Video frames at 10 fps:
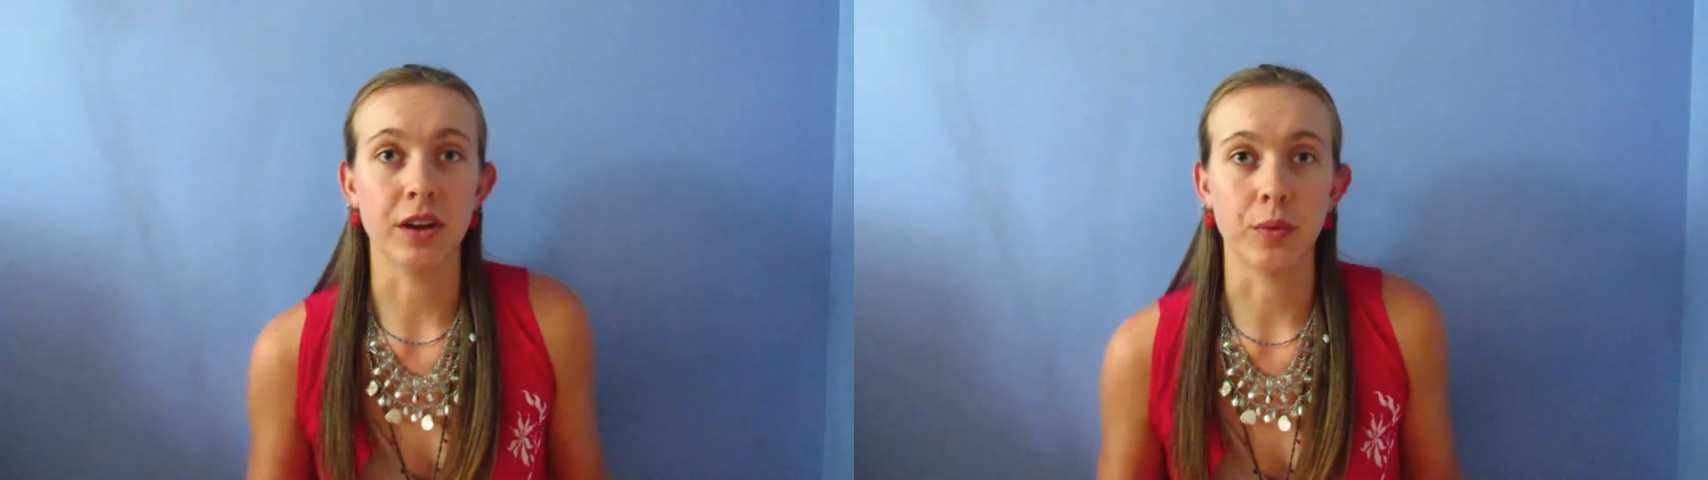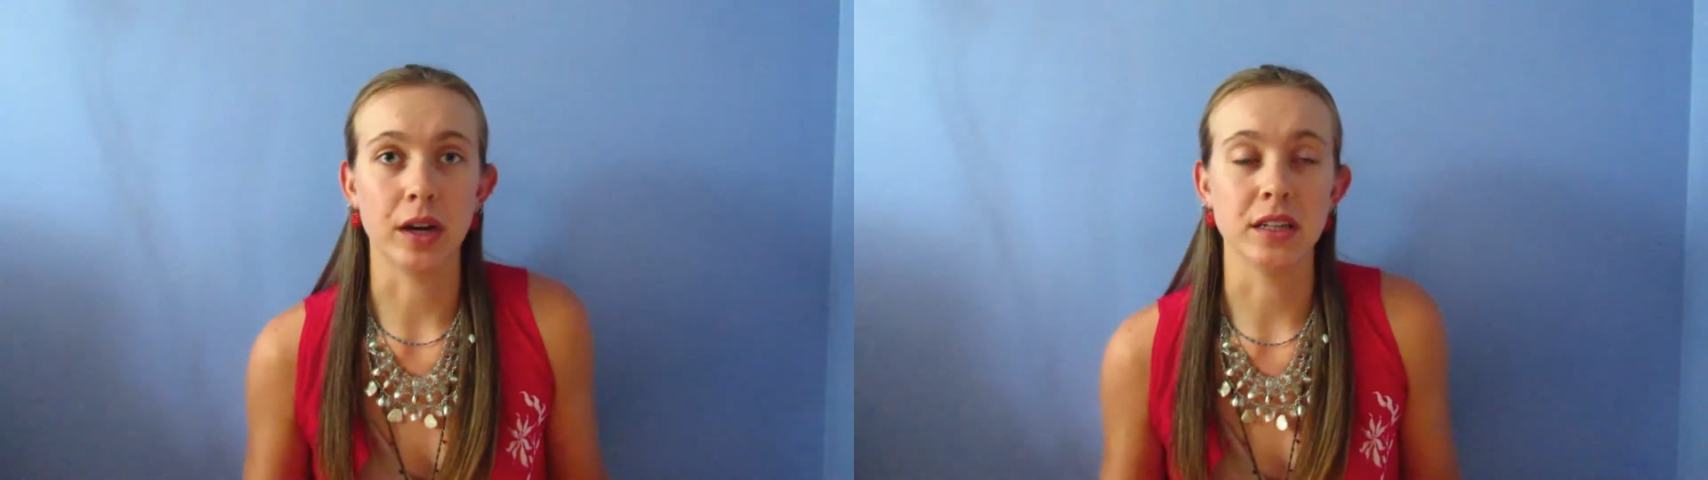
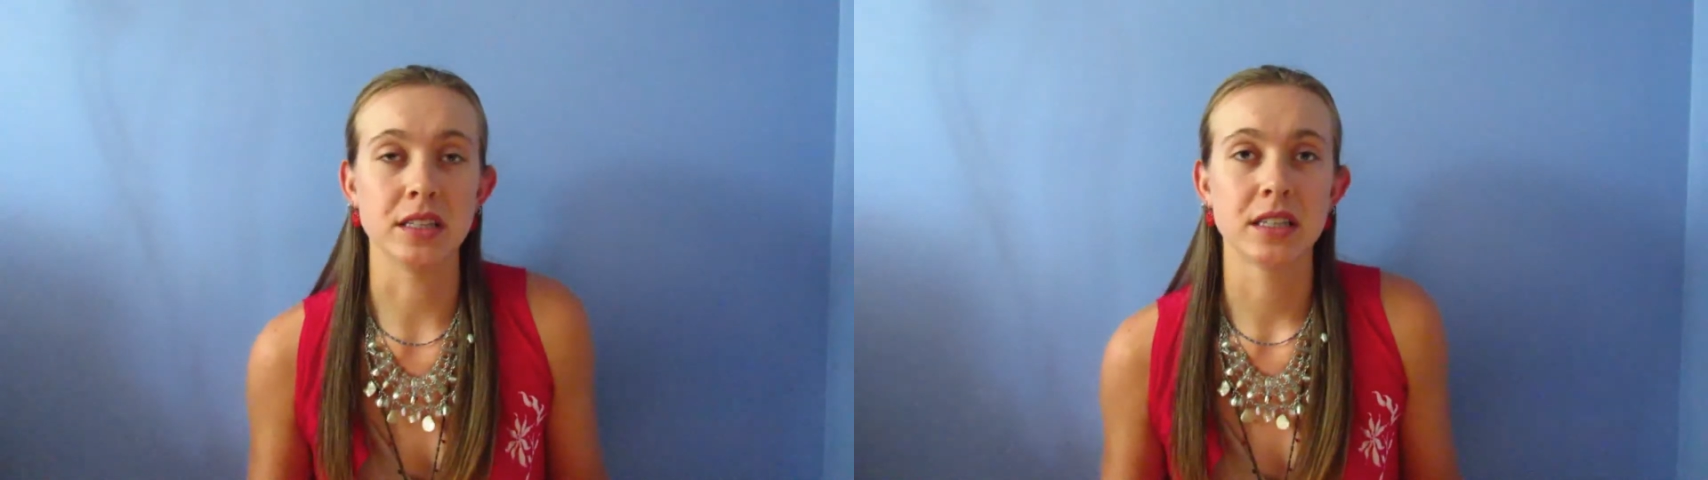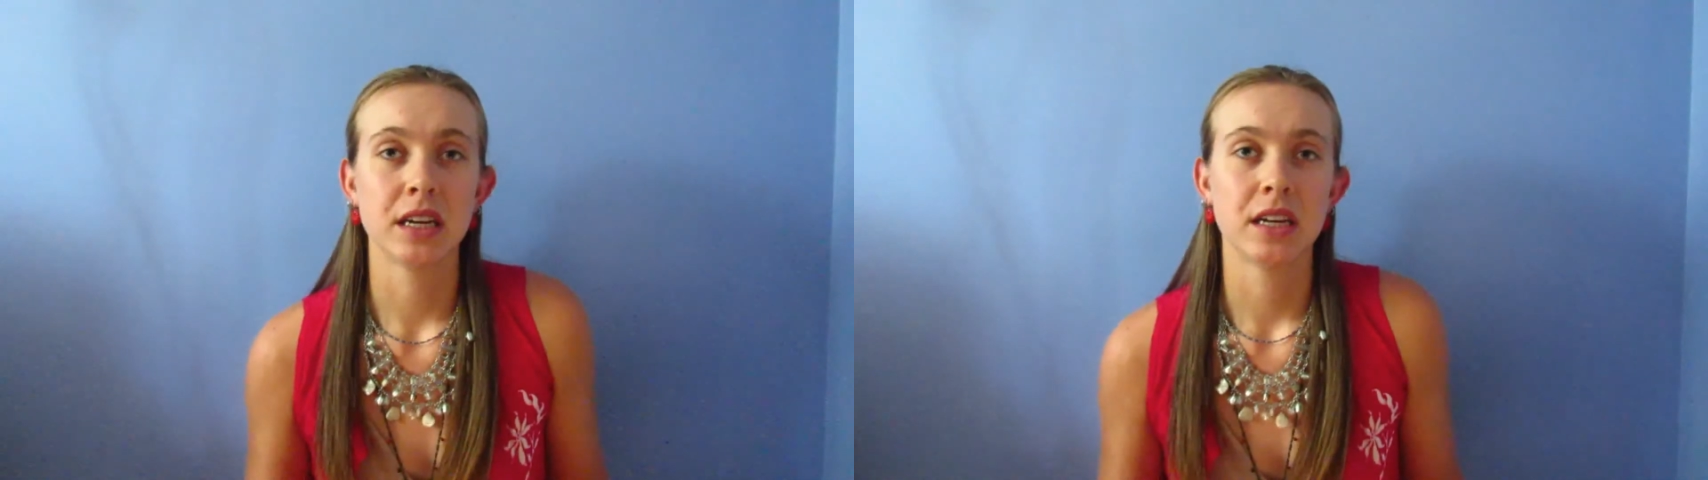it
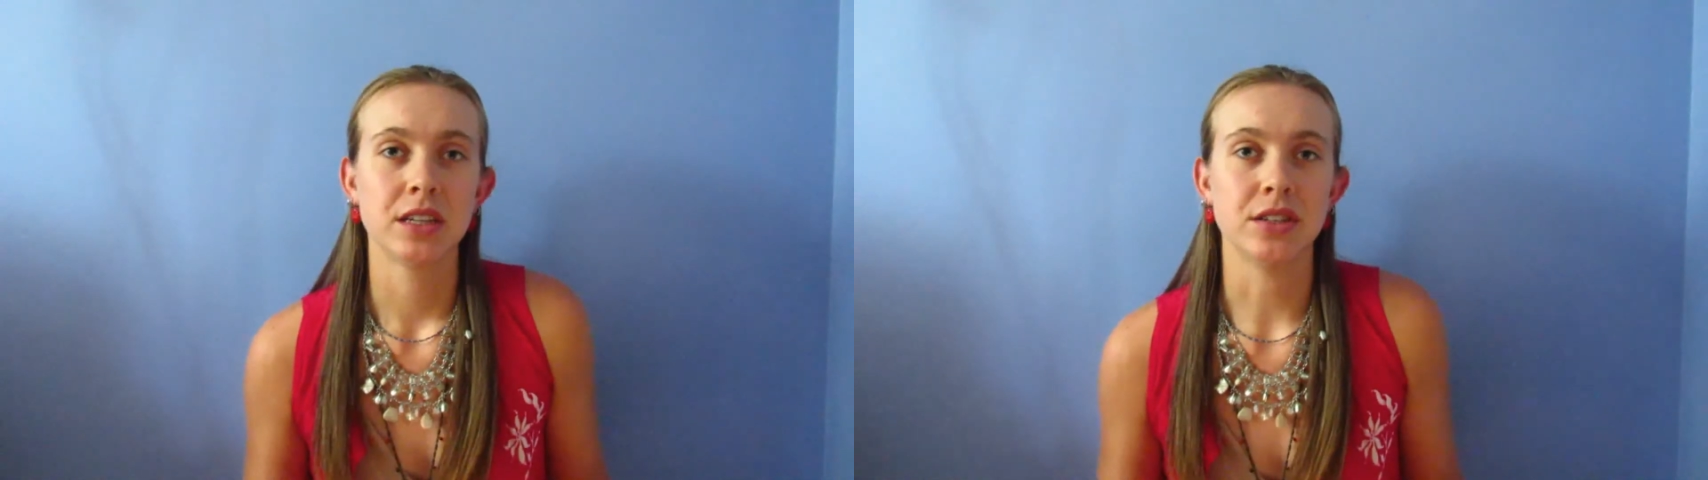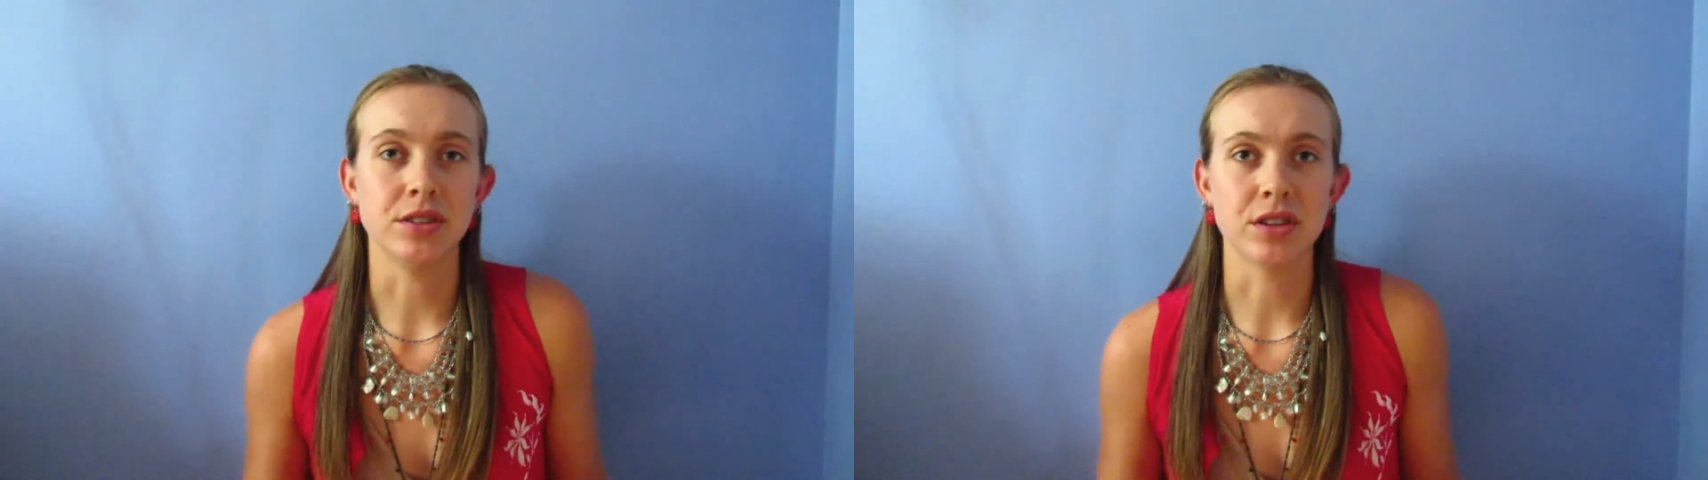was
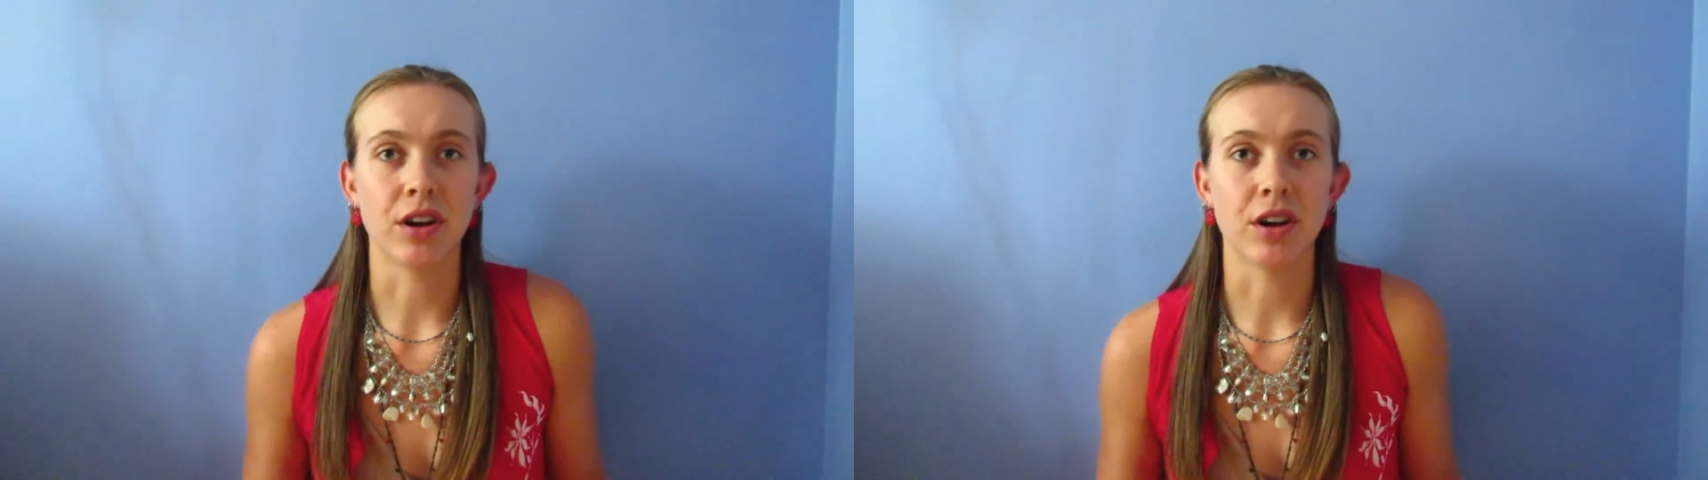to use it